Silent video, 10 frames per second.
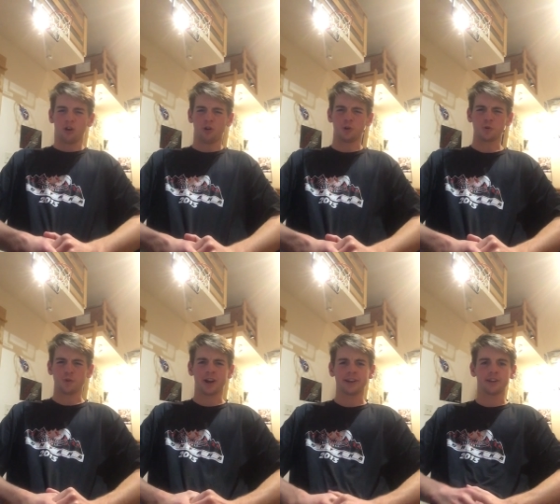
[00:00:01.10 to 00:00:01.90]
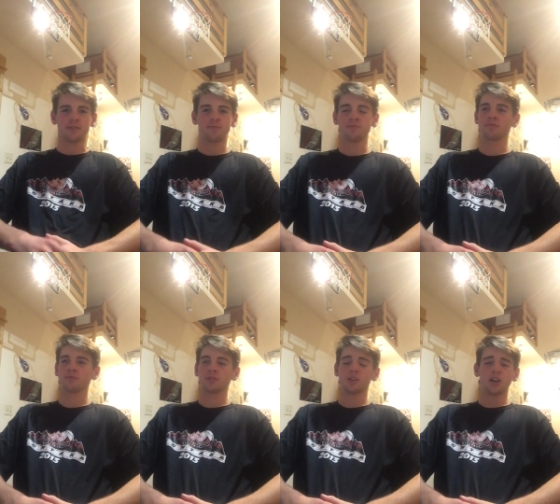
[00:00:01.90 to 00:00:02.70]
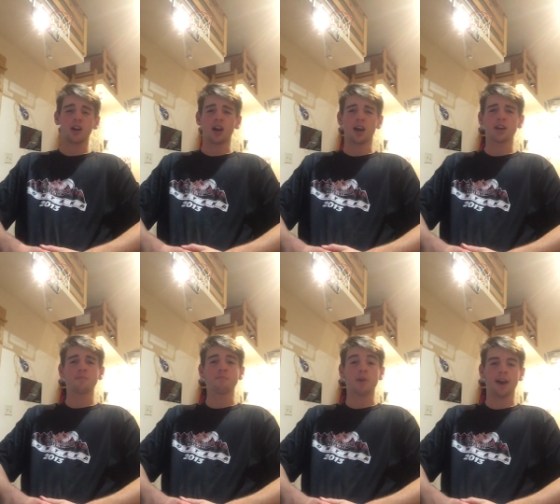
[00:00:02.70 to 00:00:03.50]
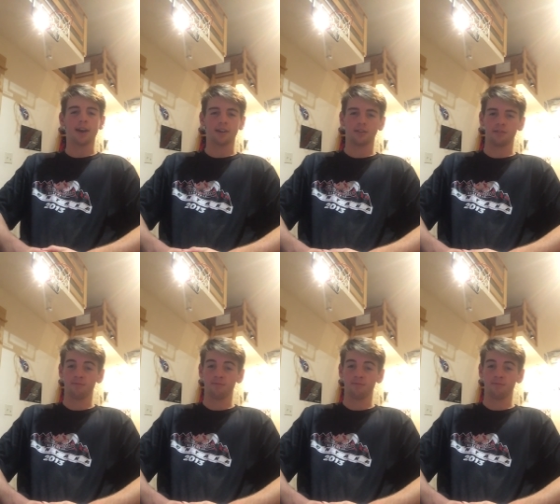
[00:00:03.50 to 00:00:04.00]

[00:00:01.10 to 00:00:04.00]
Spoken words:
Alrighty, I am back